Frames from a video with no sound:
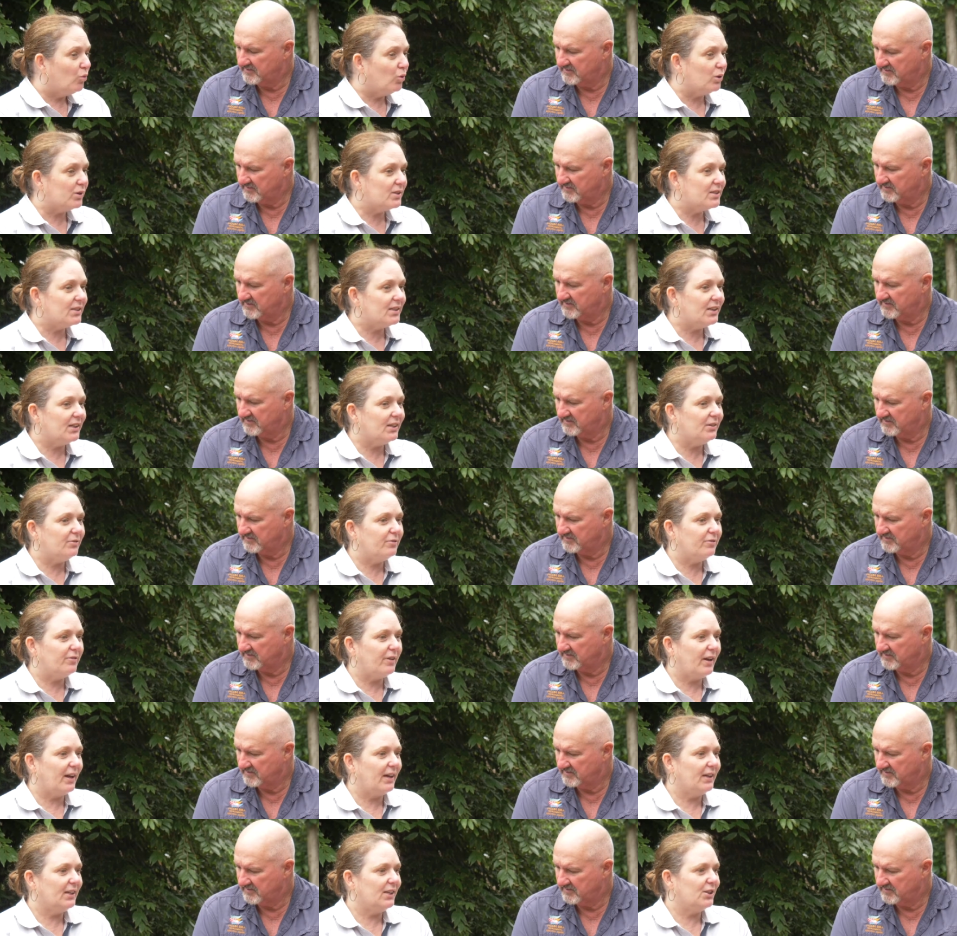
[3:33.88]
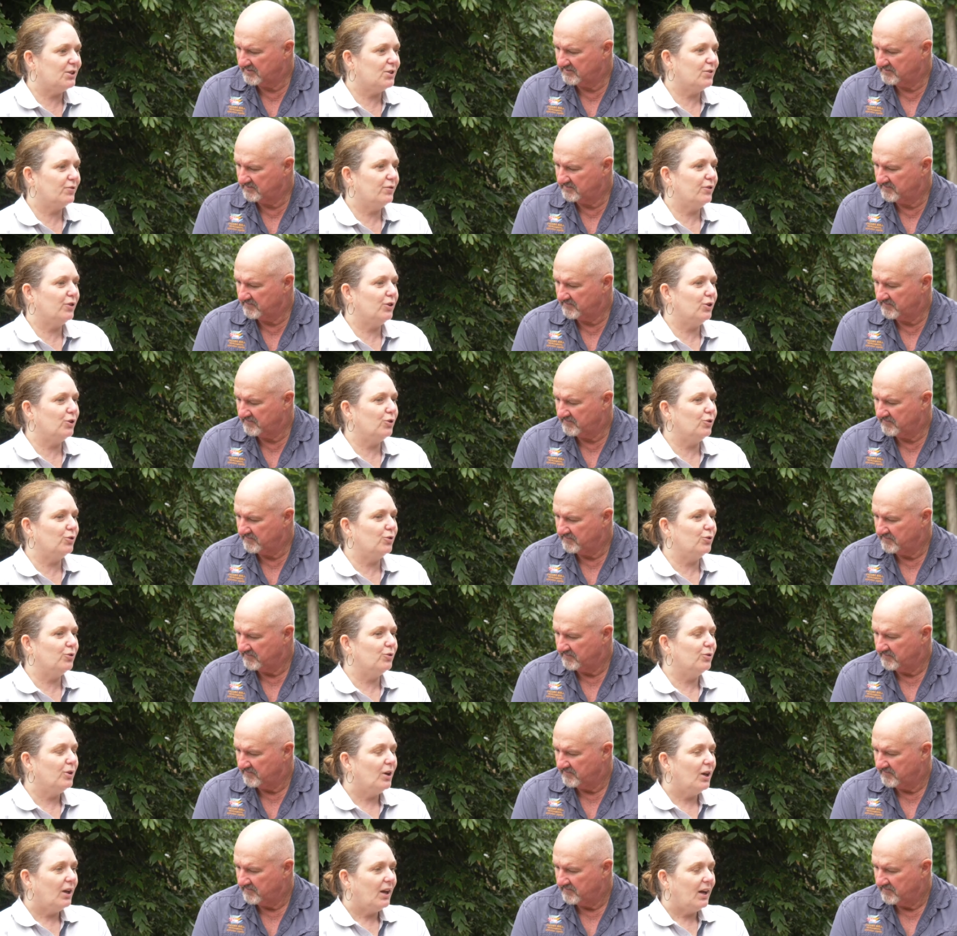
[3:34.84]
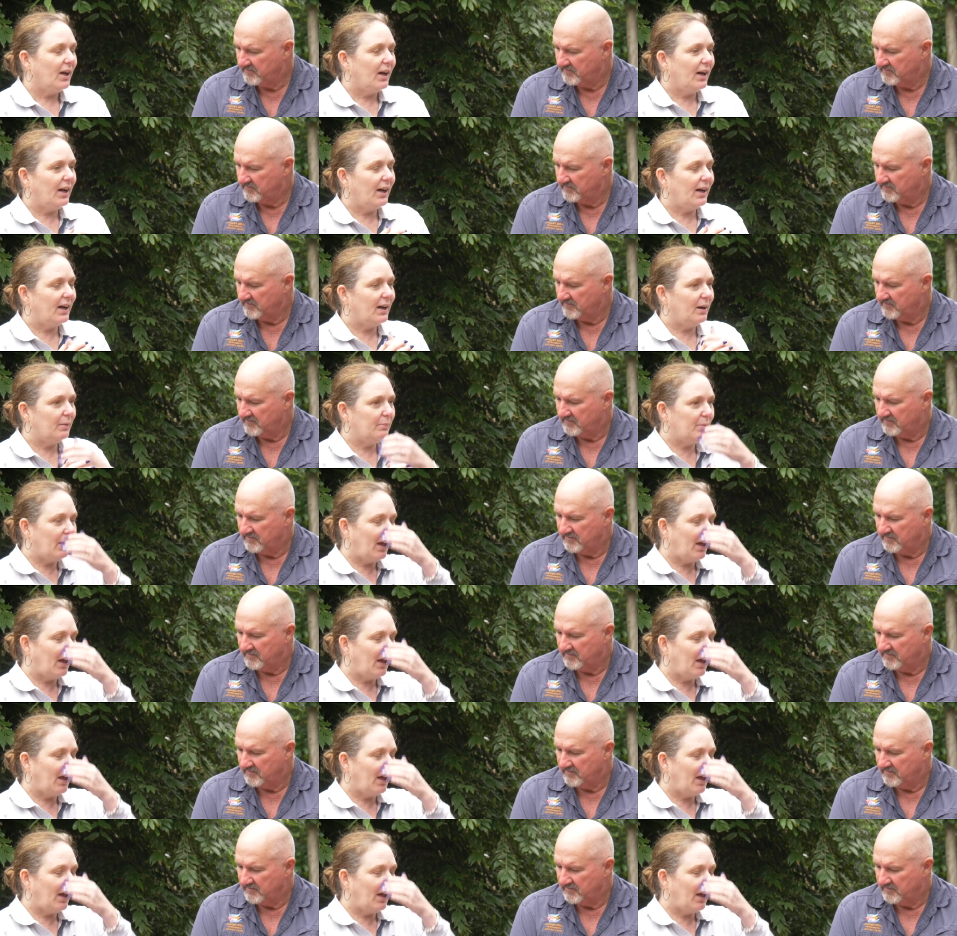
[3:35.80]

Speaker 1: What's the advantage for you, um,